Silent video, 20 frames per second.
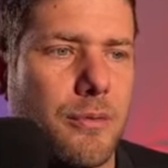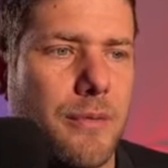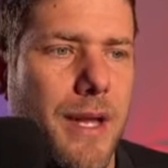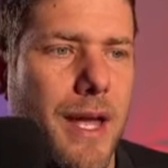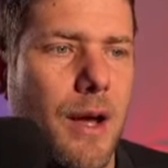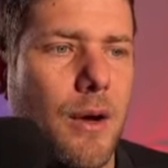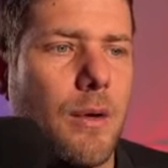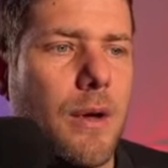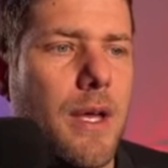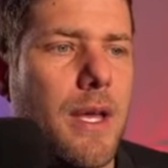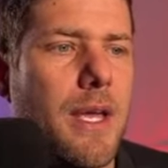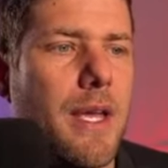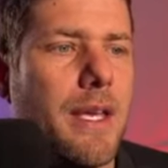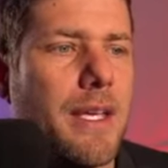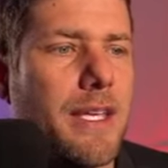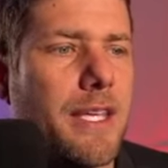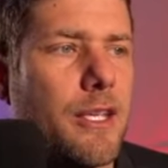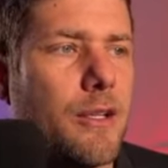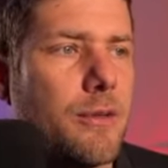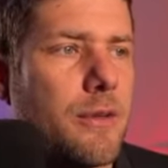Now,
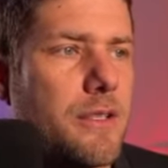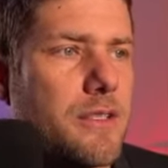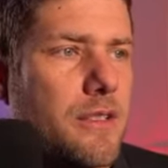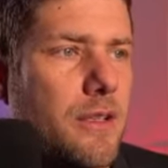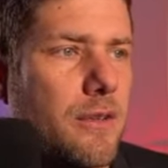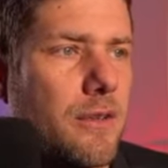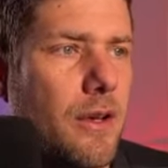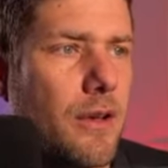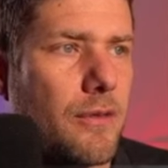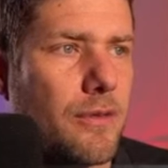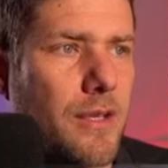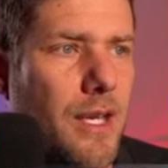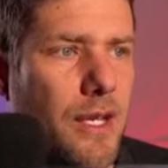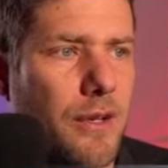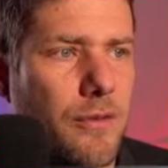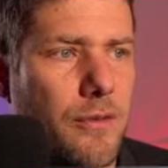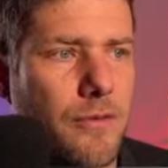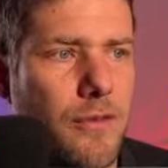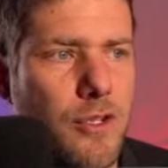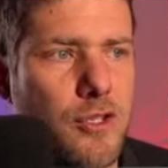here is a kind
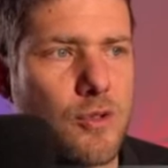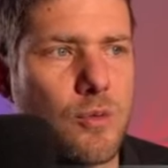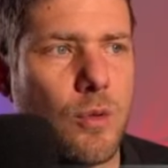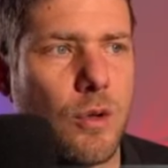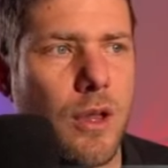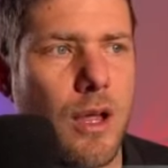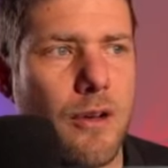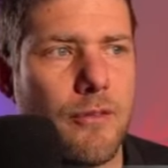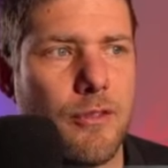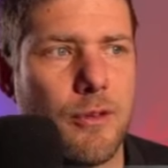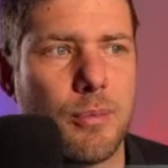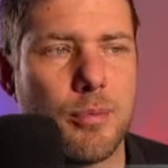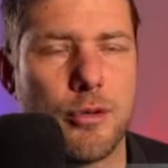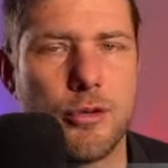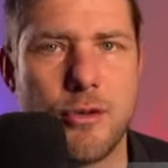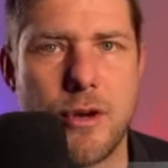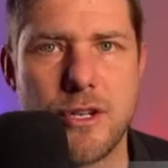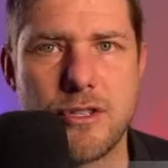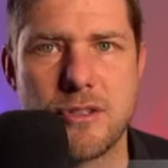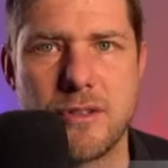of a visual of the
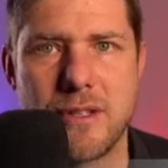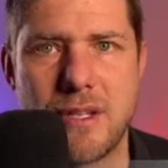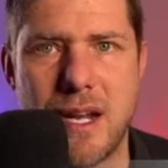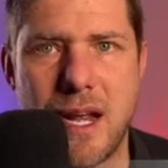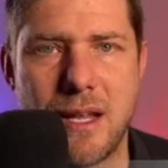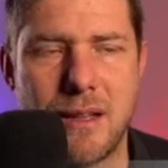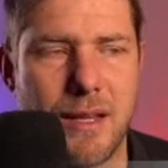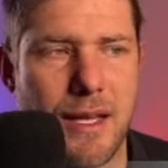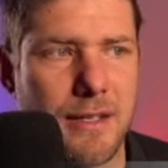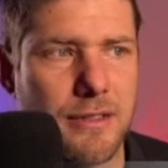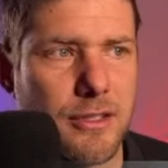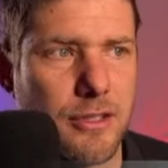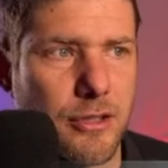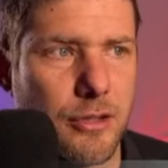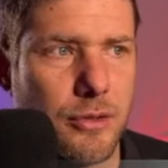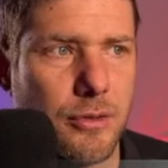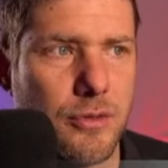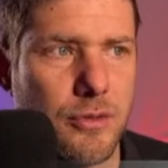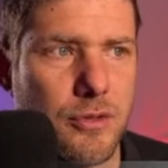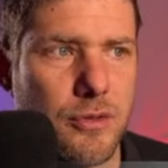progression that I like to
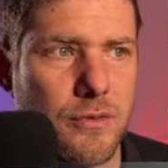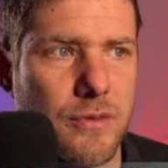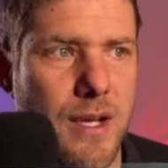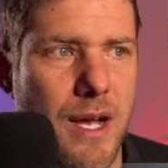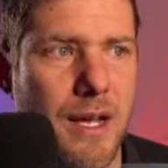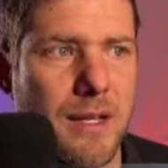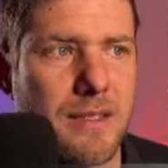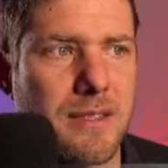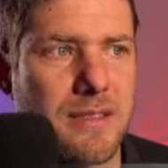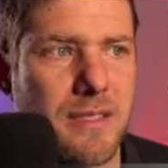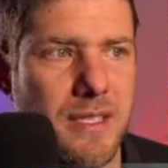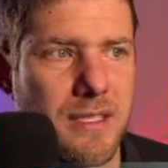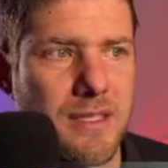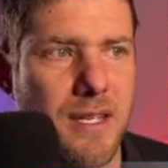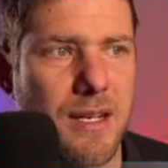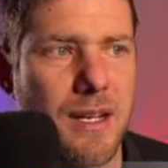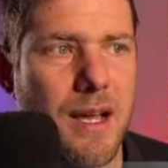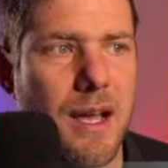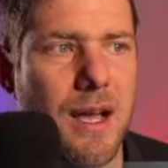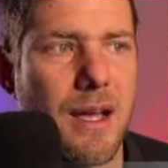use. You've got stick
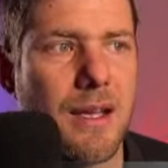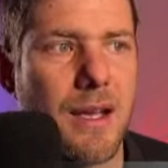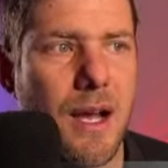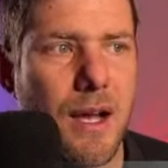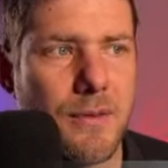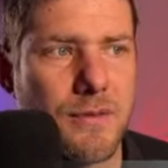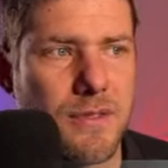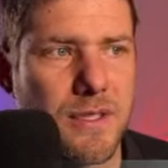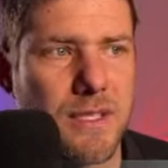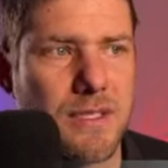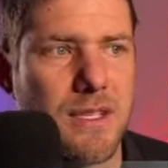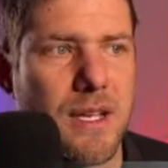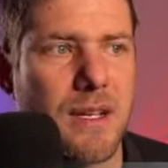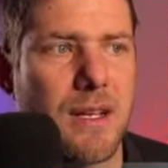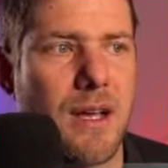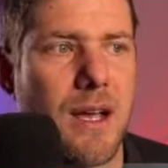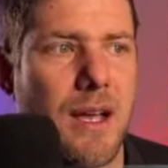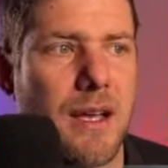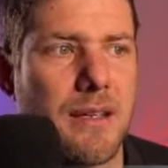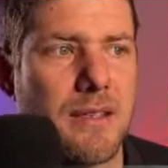side high, off stick side
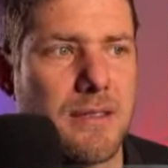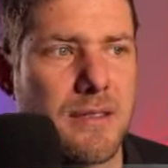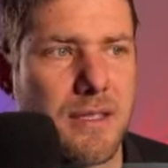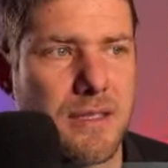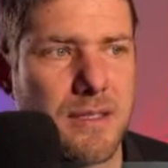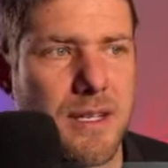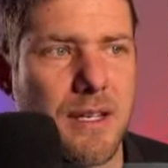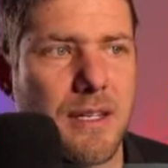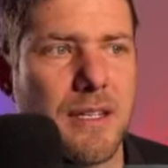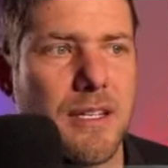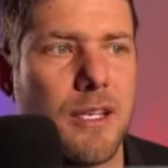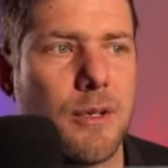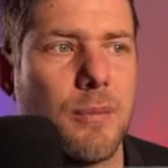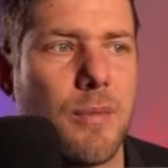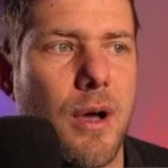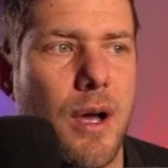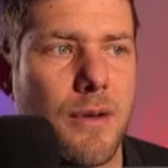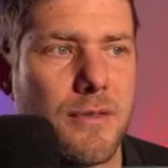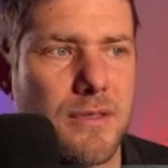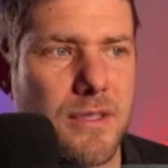high, stick side hip,
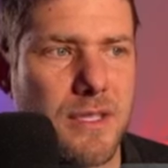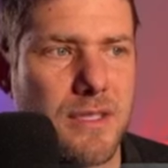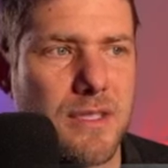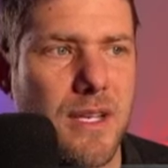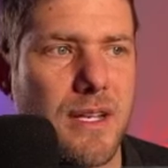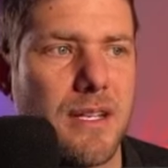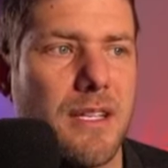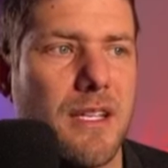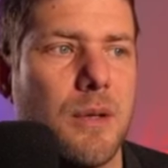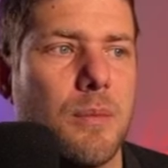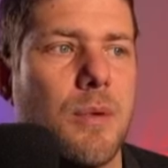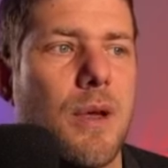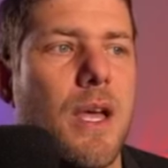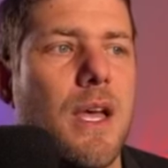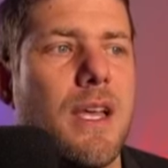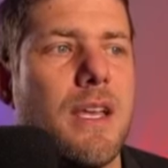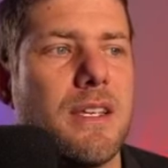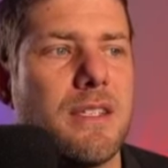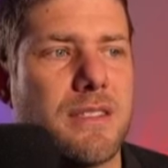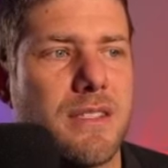off stick
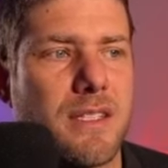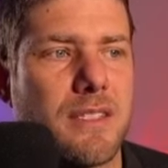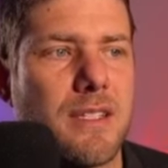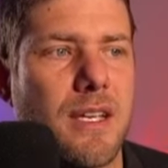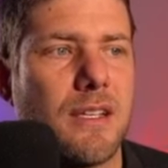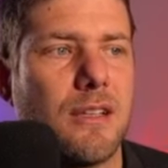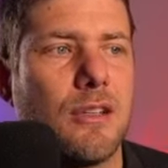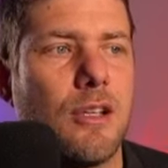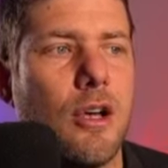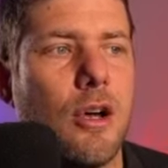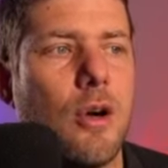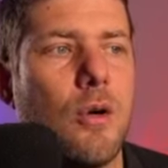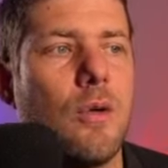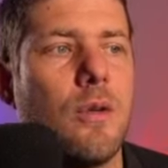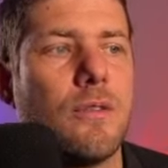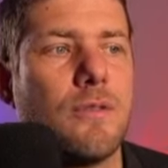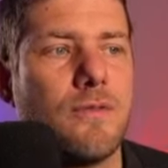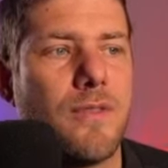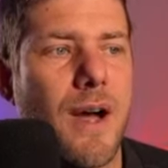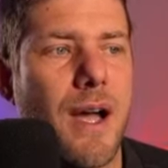side low,
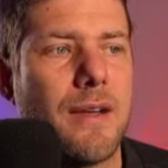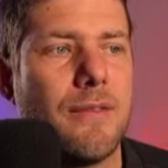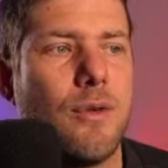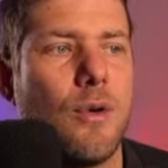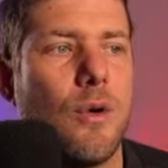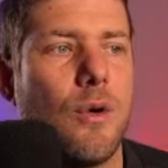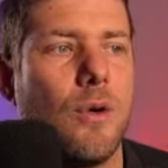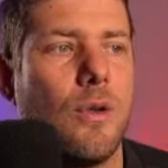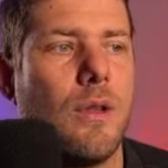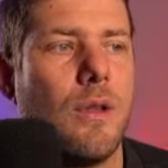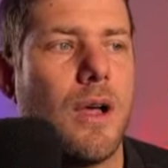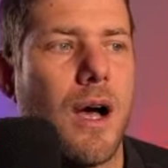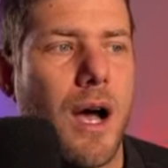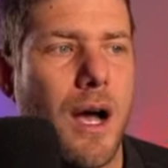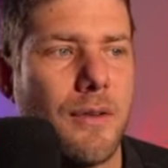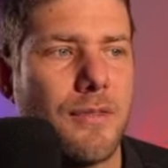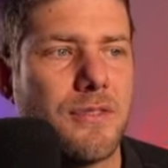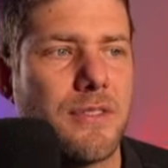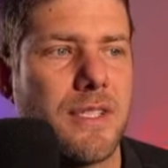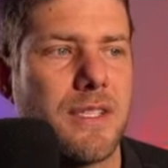five hole,
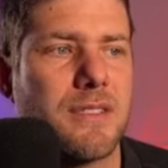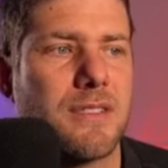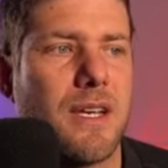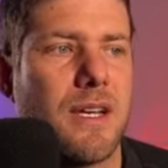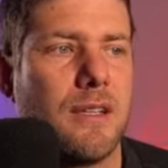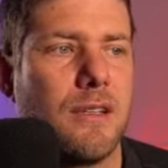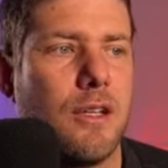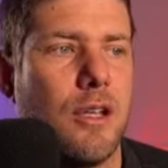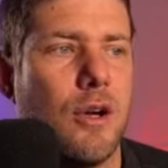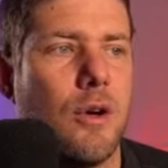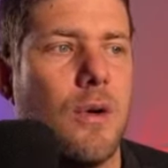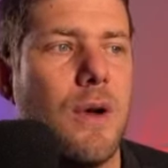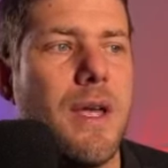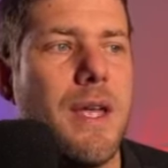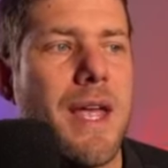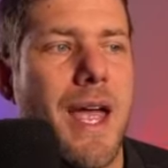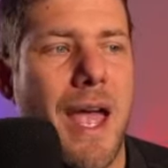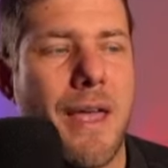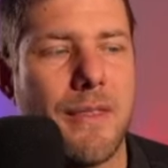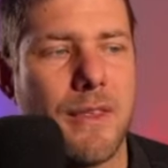off stick side low,
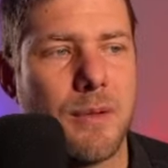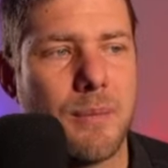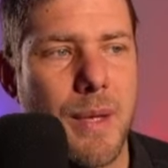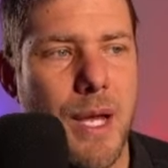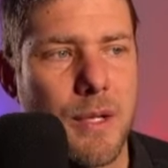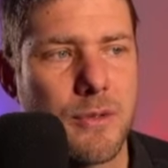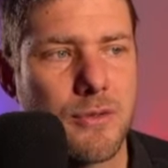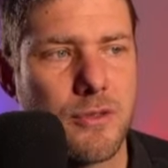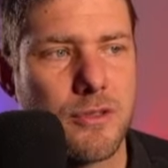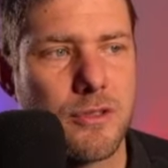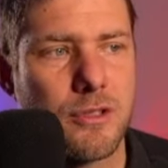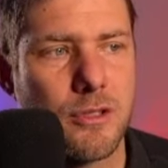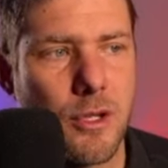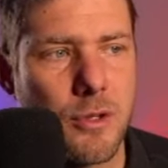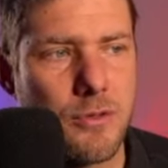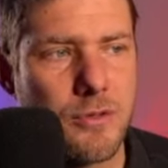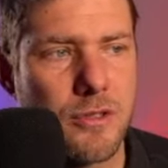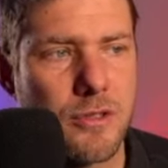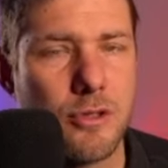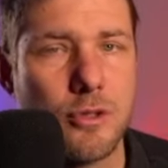and then bouncers
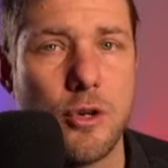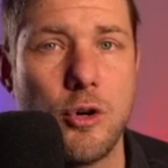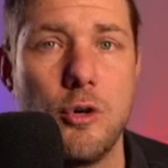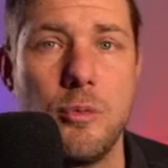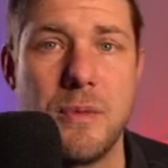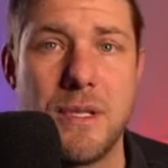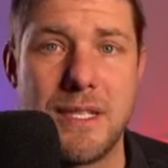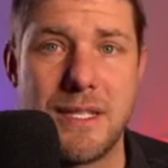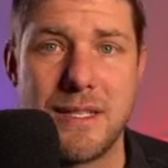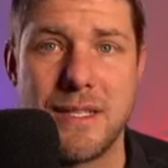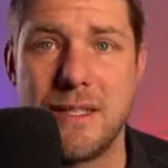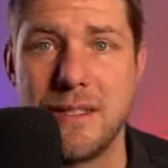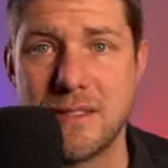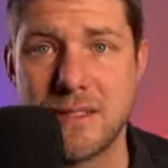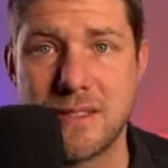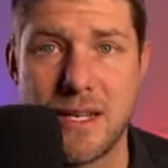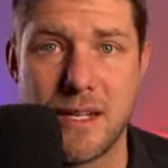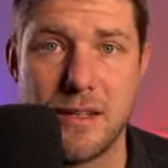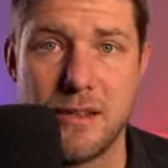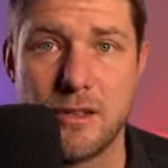close to the goal, meaning
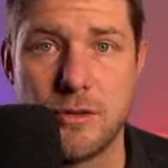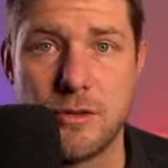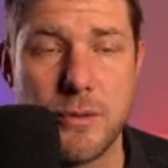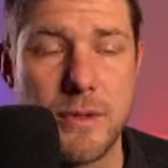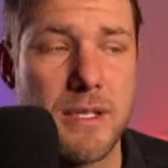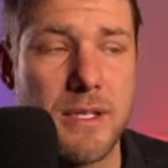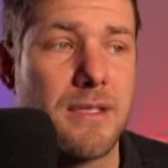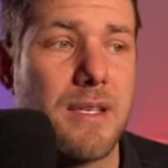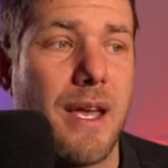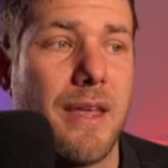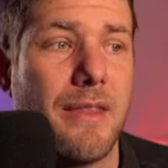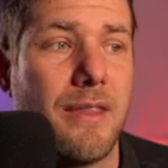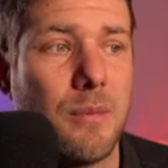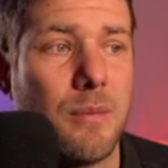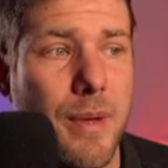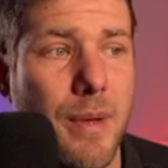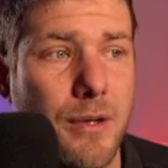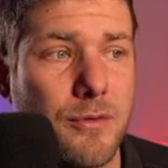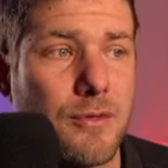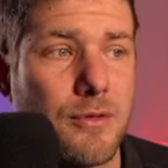inside of the crease, and then
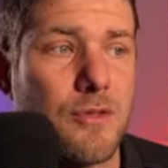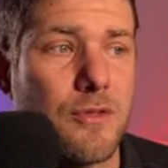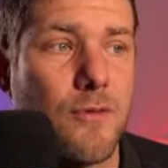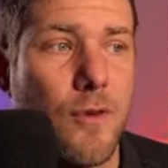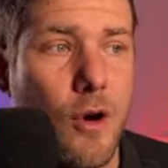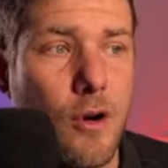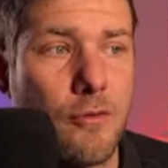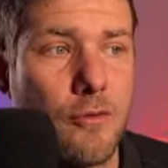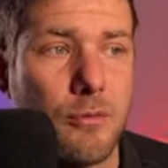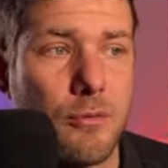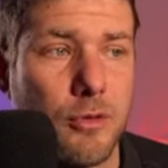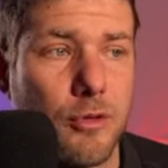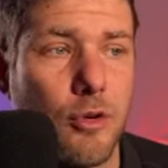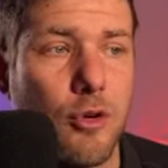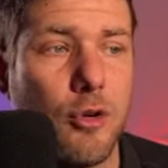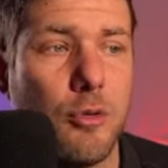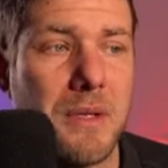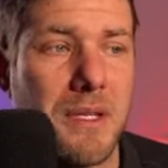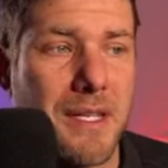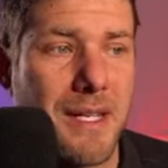bouncers far from the
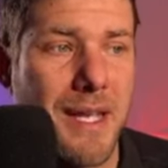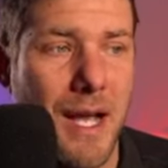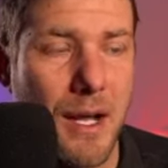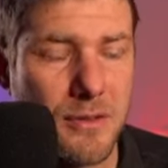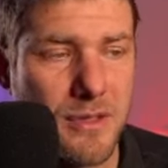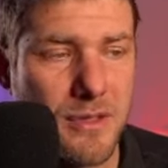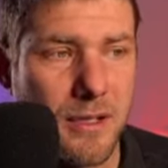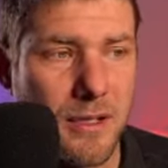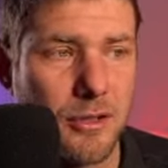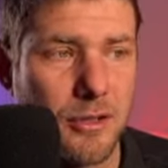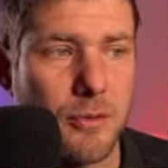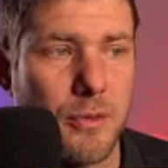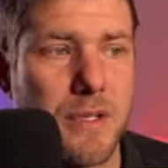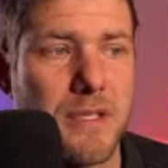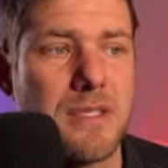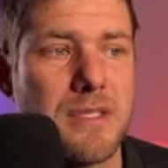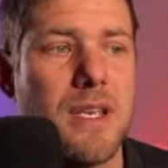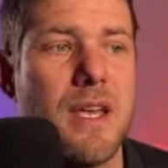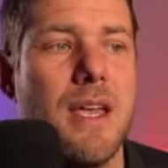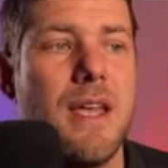goal, meaning outside of the crease.